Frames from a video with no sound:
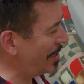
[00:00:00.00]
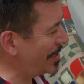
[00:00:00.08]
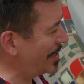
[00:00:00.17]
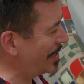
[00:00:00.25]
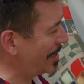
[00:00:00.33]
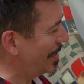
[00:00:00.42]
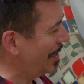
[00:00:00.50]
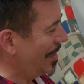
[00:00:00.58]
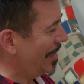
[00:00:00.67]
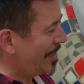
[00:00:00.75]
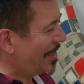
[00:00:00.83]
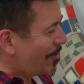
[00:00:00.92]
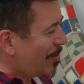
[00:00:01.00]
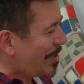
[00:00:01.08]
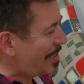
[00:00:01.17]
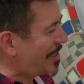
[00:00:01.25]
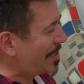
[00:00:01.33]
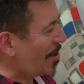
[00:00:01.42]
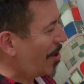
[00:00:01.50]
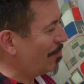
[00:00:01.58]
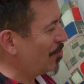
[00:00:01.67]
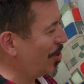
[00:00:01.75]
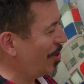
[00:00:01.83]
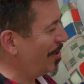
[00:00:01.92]
There's this there is this kind
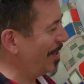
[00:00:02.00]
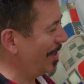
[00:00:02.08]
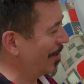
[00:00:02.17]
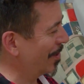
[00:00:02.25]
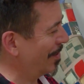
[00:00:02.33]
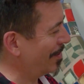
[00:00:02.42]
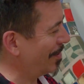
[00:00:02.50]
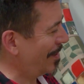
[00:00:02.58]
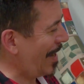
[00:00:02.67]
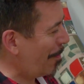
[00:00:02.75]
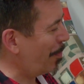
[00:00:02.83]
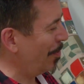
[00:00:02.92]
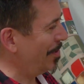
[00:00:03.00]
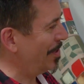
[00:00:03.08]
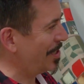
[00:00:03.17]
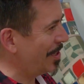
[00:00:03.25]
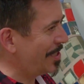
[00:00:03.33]
of journey that that happens.